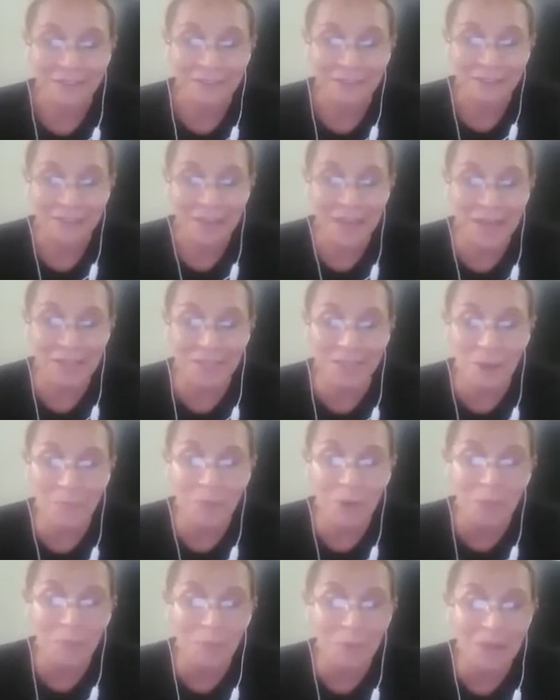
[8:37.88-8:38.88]
Can
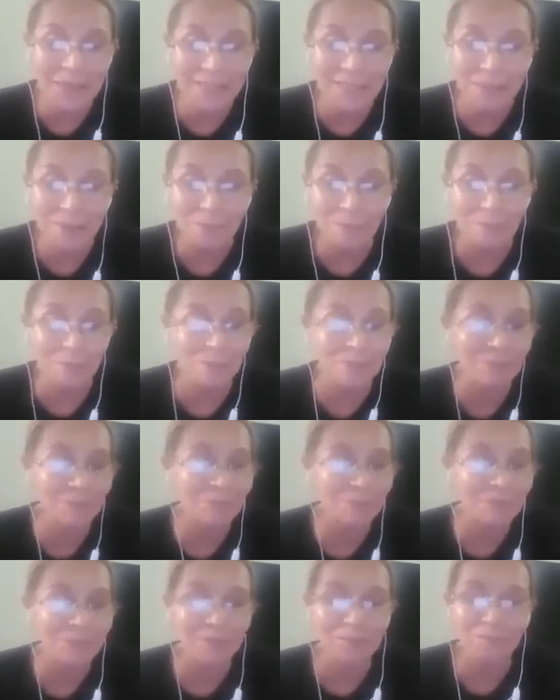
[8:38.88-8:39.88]
somebody please
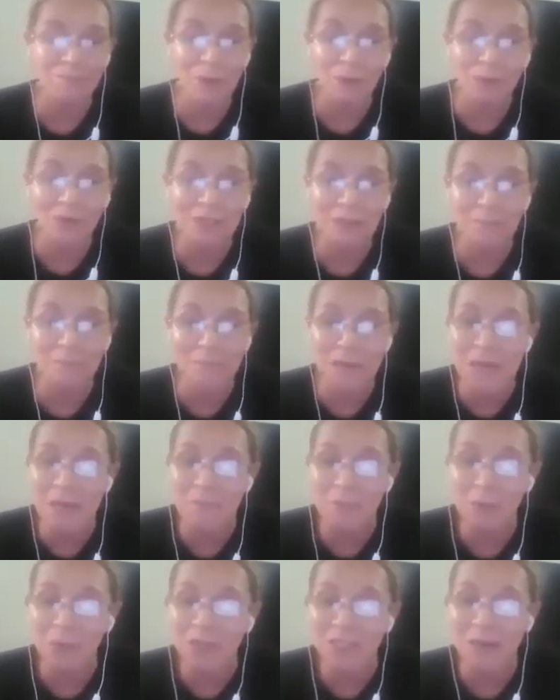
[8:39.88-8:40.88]
post a meme
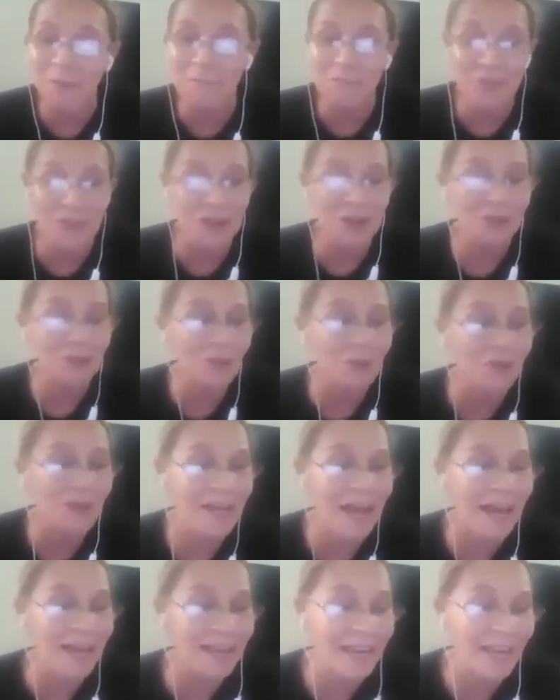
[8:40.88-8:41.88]
or something so that
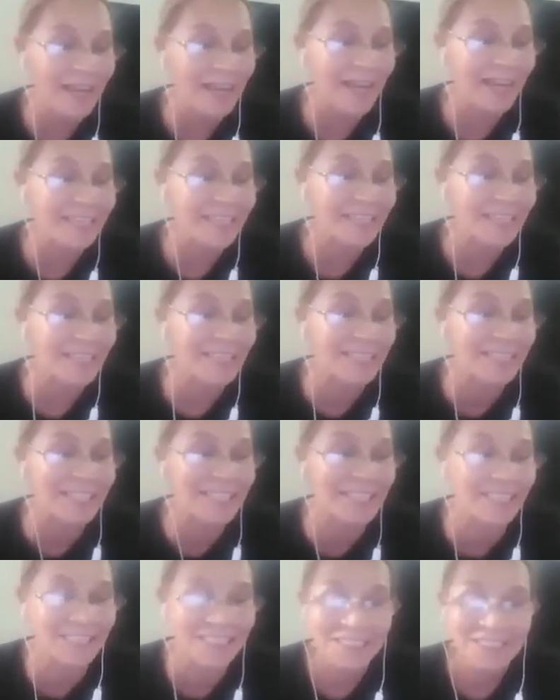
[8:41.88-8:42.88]
I can at
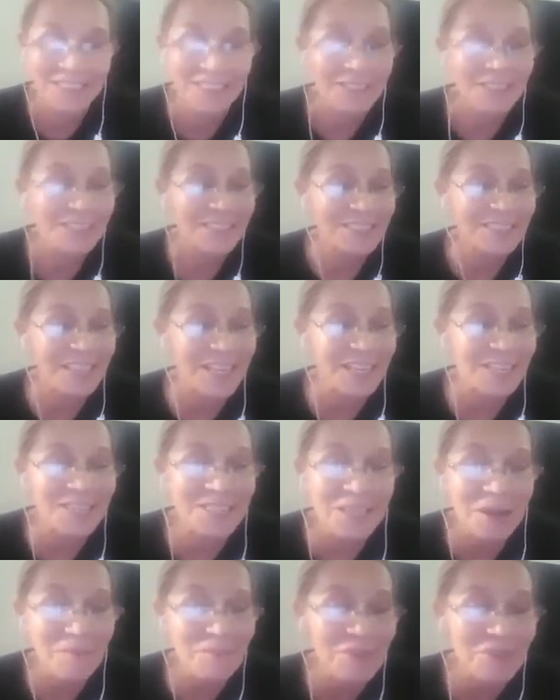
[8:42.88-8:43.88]
least say
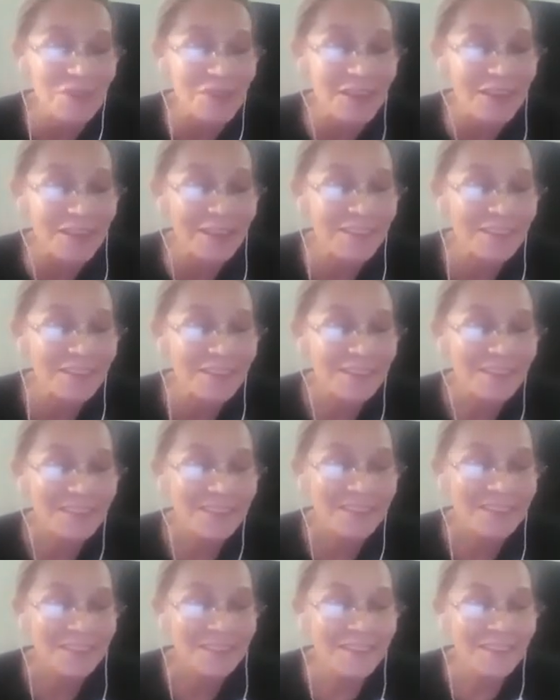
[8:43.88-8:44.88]
something?
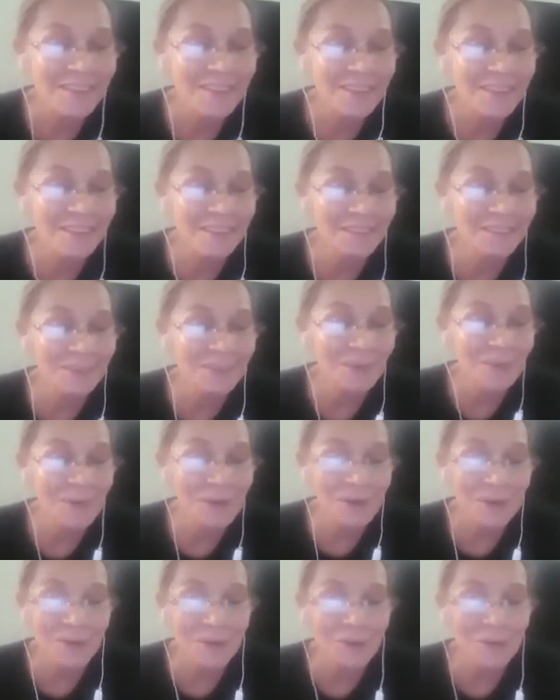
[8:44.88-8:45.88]
Oh
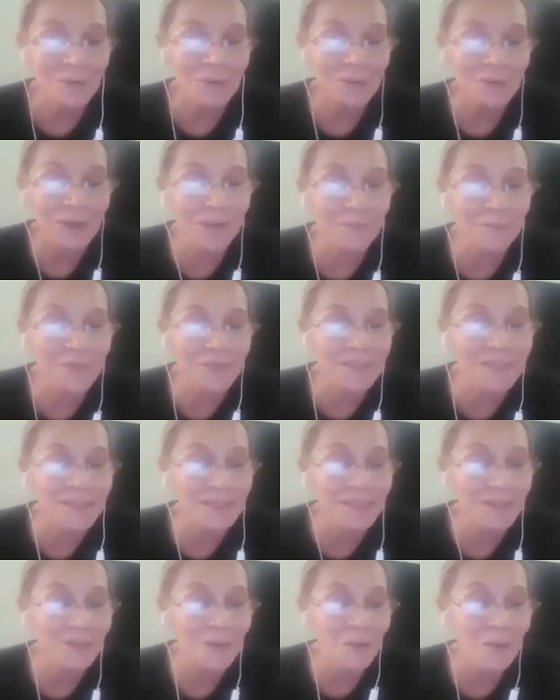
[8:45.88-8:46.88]
no, let me
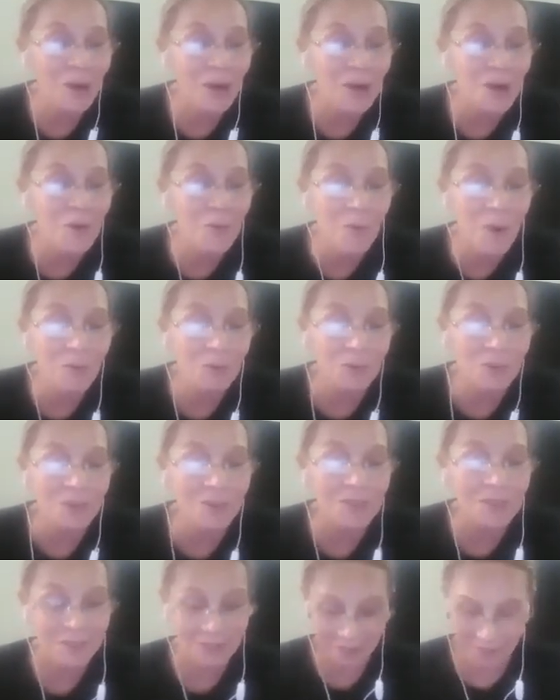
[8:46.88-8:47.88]
see. Or a
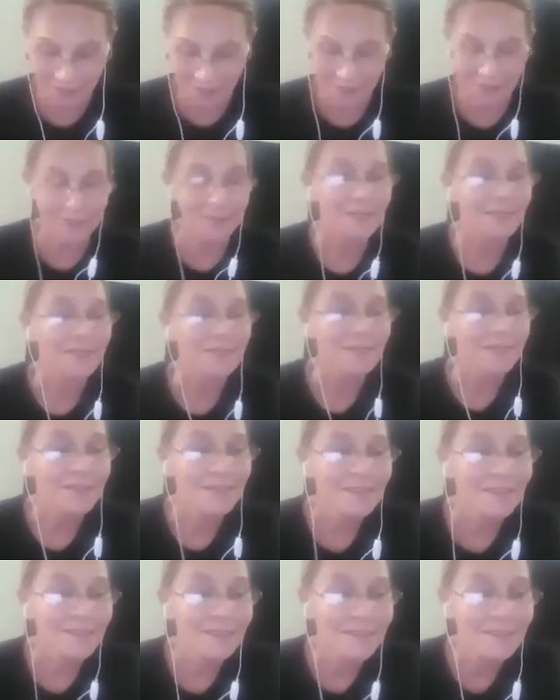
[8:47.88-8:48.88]
quote.
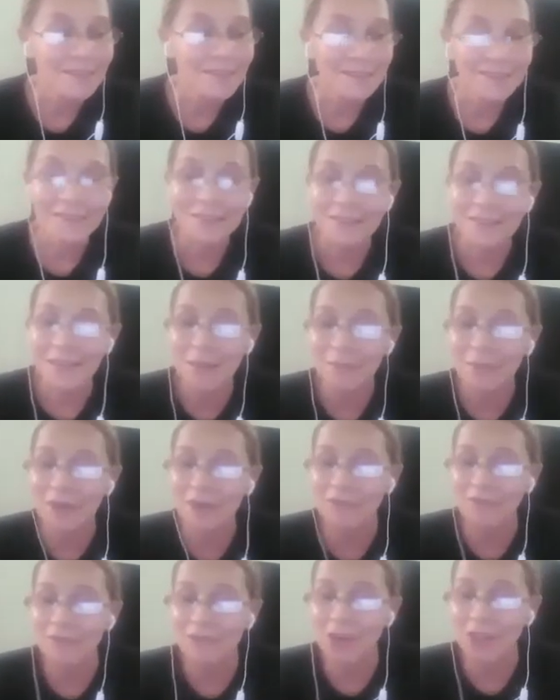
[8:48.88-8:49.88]
Let me
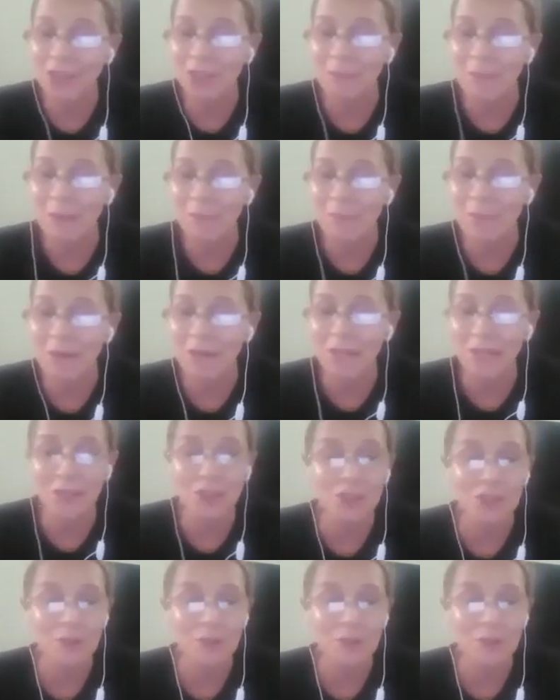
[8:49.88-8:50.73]
refresh my page.